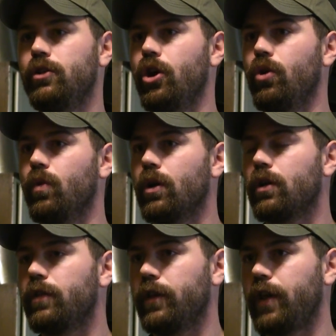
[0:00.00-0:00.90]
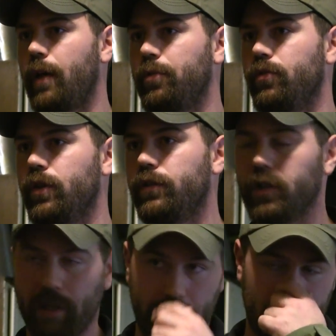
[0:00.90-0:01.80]
no work that's happened
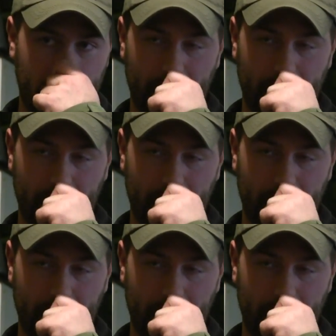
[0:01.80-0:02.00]
recently.